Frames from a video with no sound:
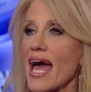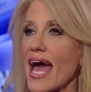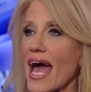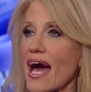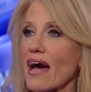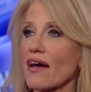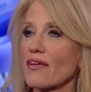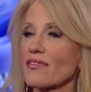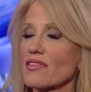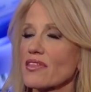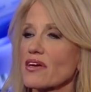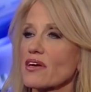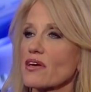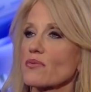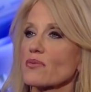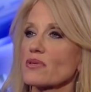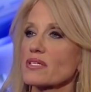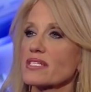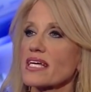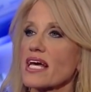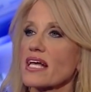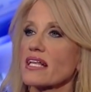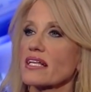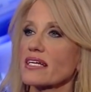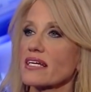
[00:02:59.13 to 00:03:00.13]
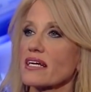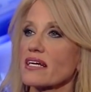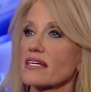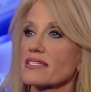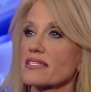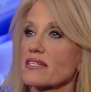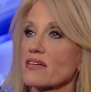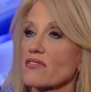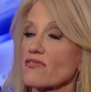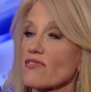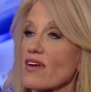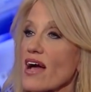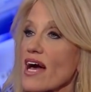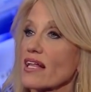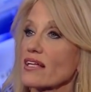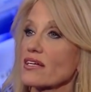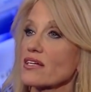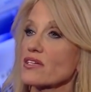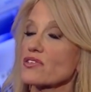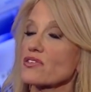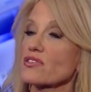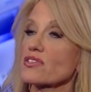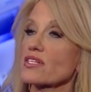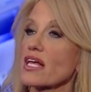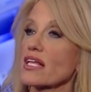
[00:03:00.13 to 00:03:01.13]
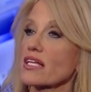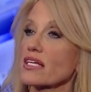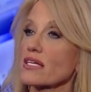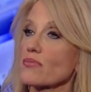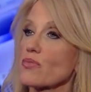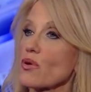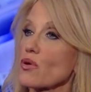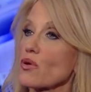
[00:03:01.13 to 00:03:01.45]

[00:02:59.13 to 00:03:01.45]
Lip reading: out there were telling us at rallies or telling